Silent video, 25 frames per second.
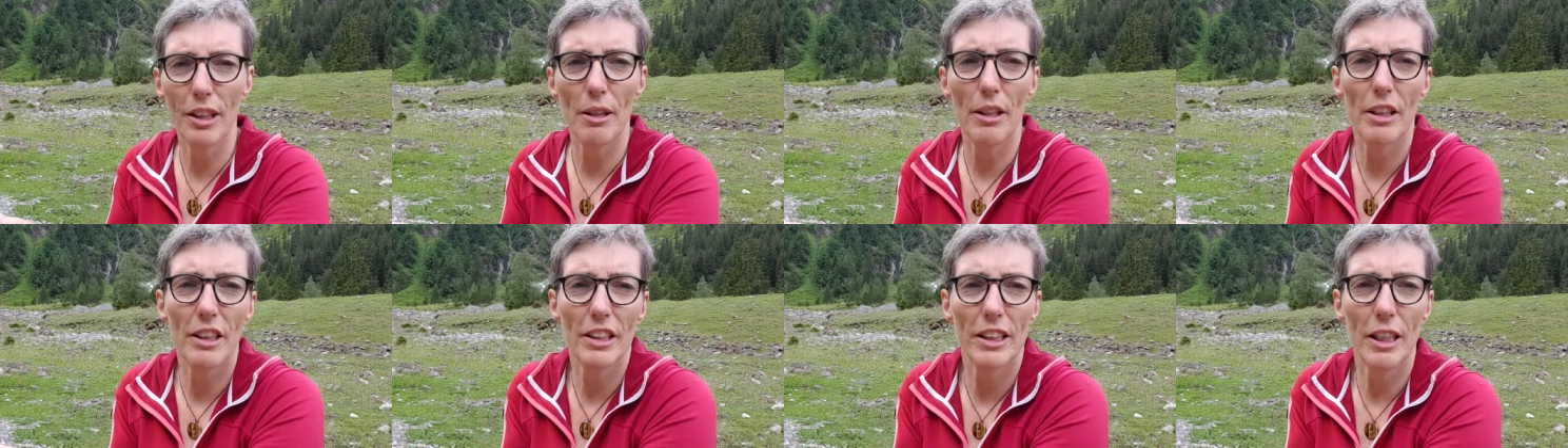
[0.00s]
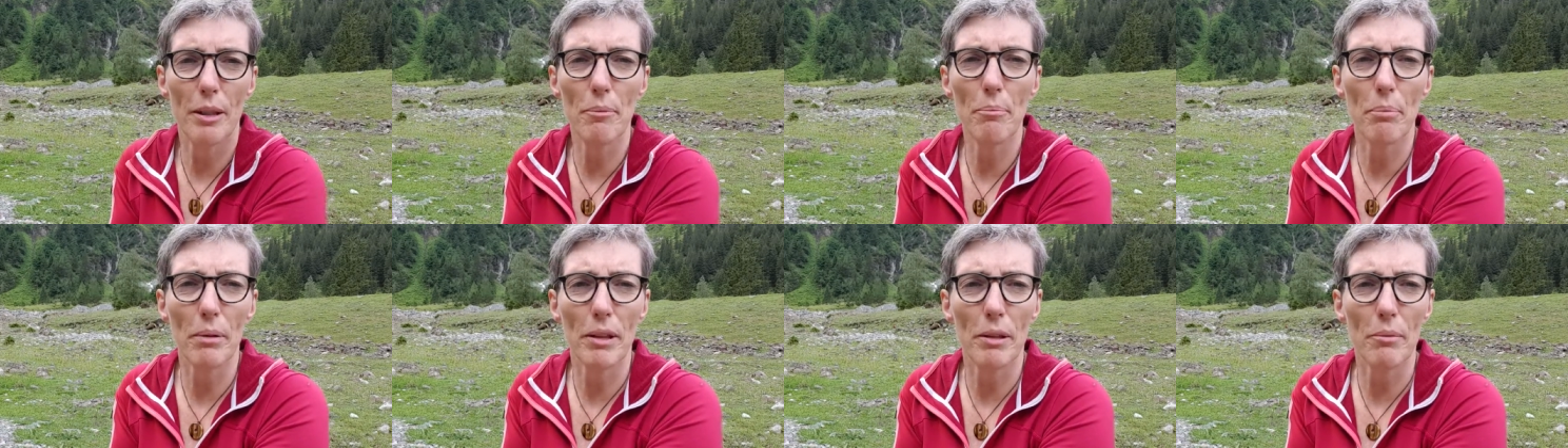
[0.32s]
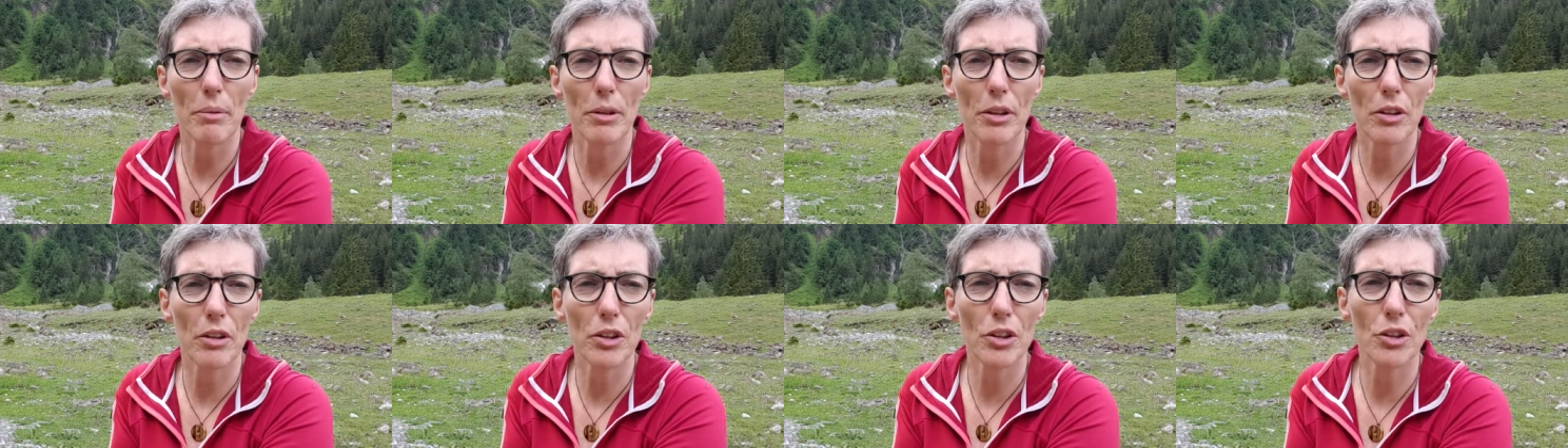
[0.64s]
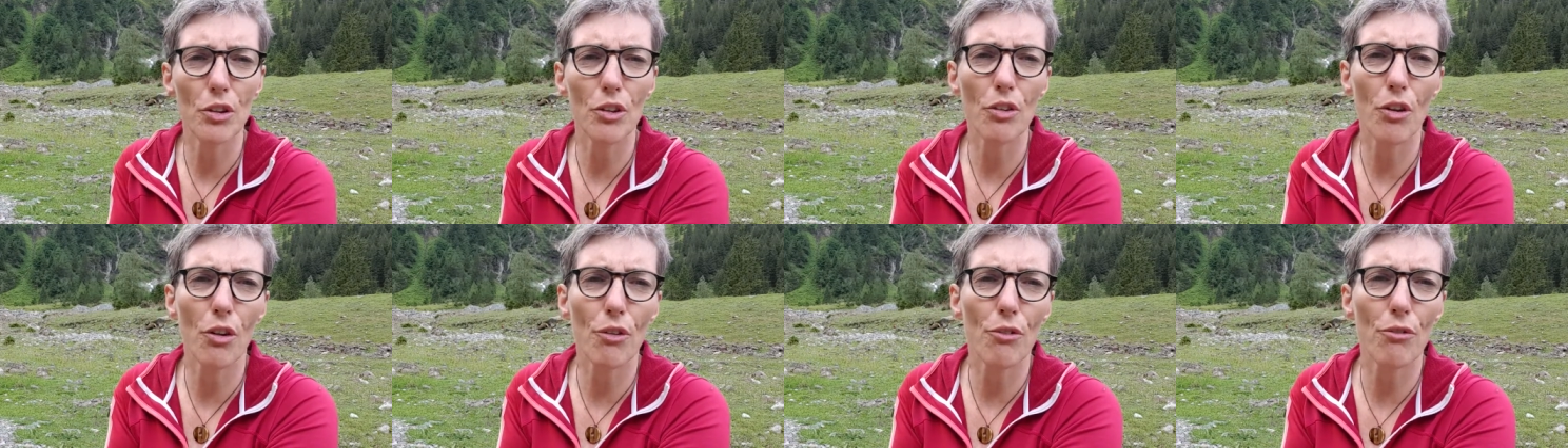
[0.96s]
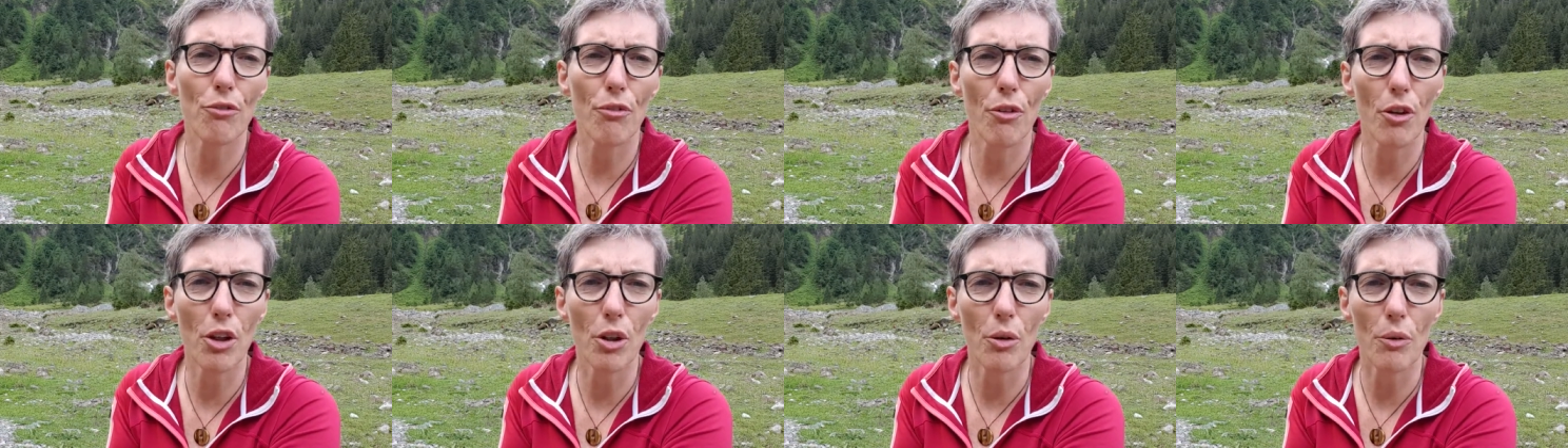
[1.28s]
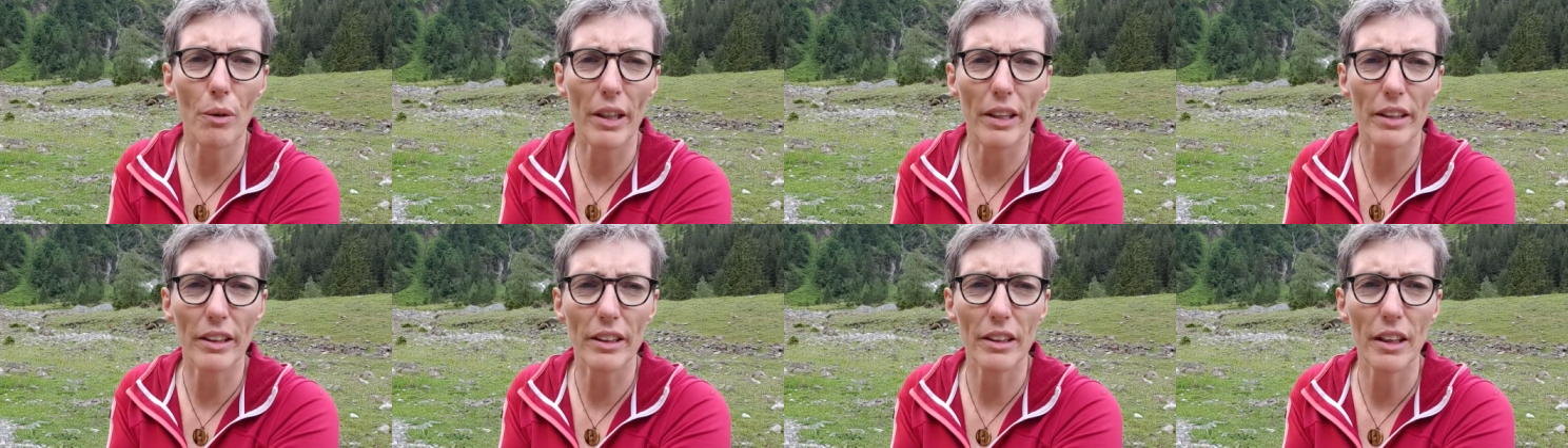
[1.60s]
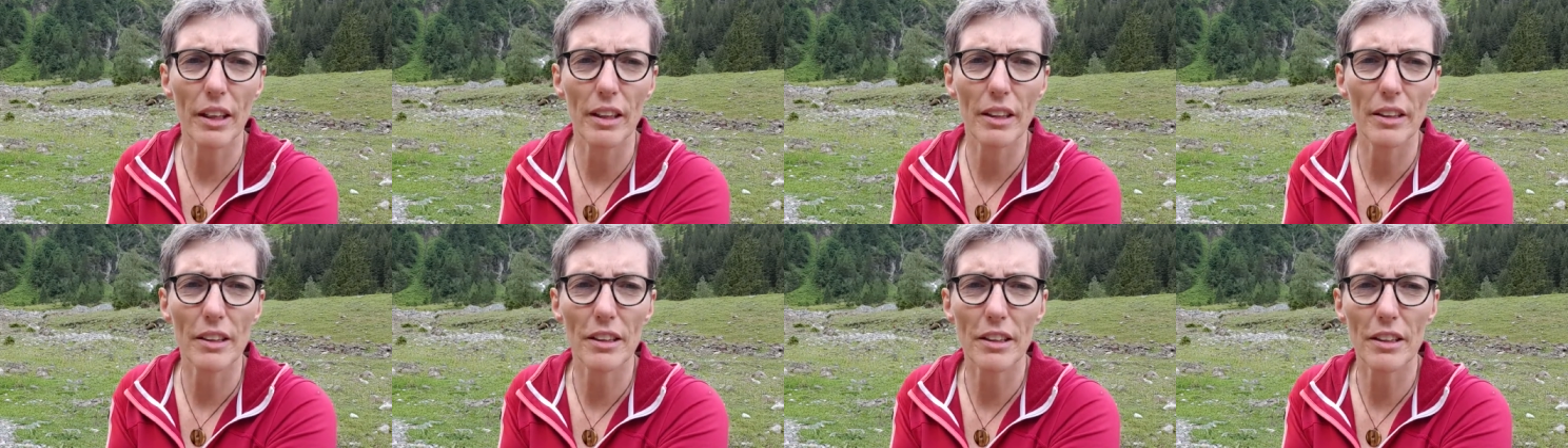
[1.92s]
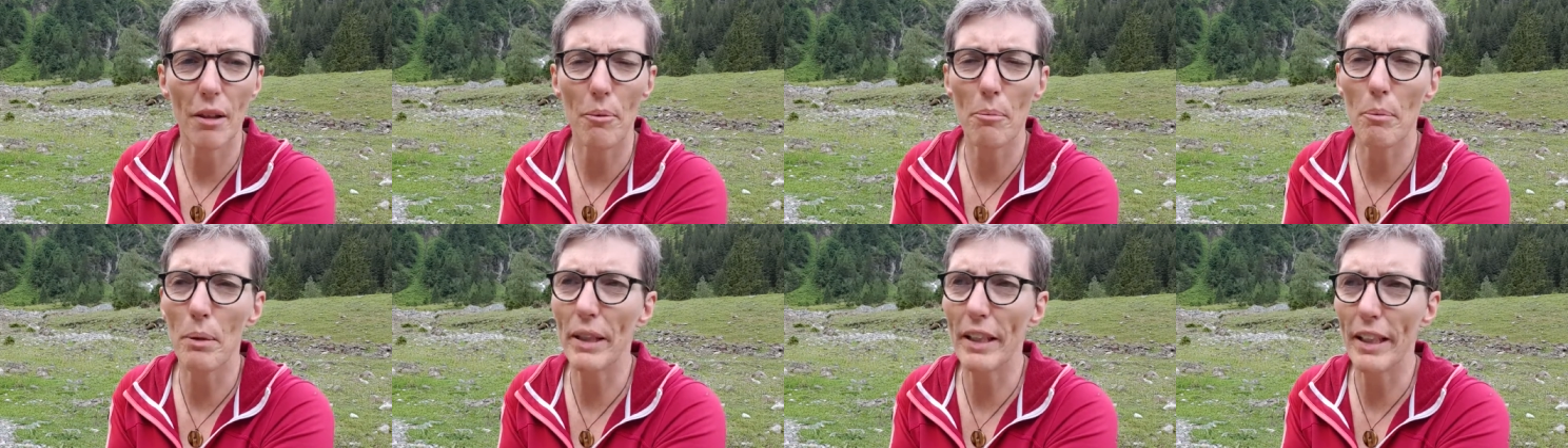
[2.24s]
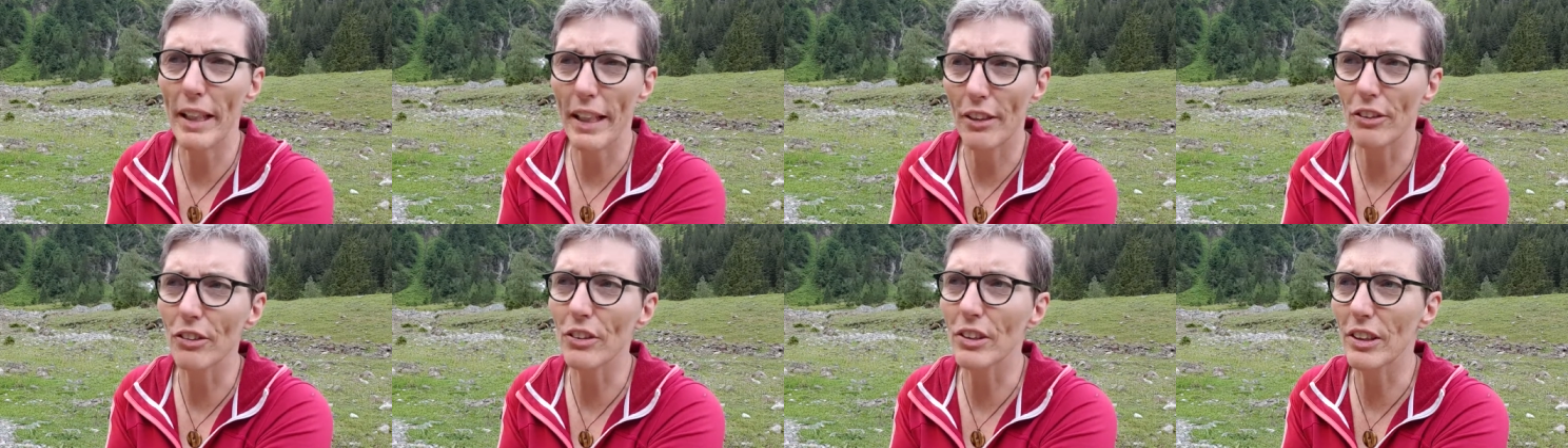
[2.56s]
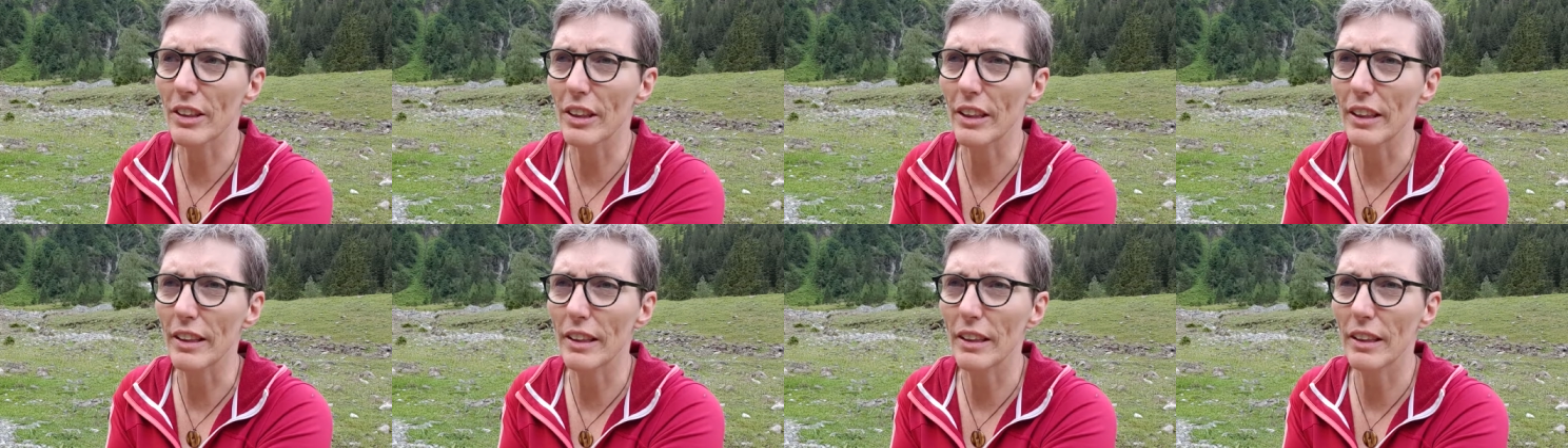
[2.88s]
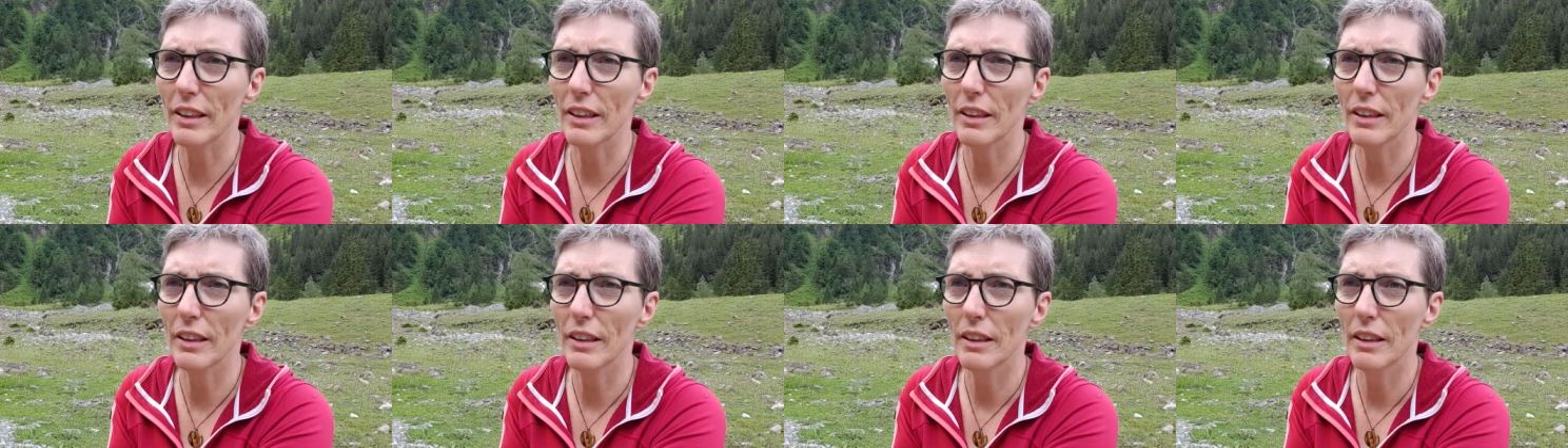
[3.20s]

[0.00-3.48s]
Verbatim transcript: simply because you're not following somebody else's